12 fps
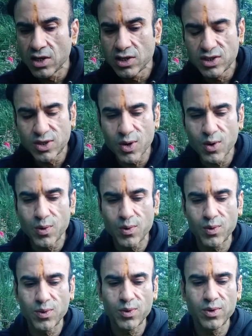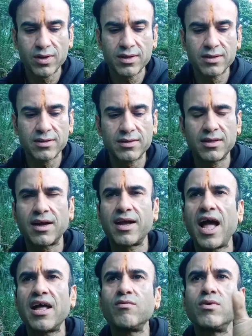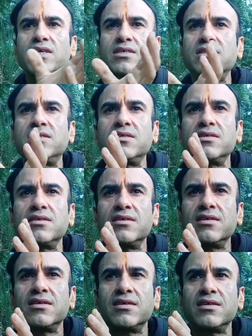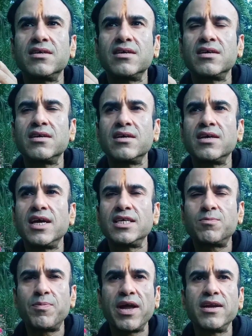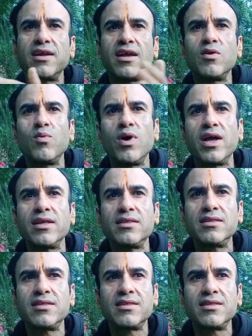So the canvas is painted with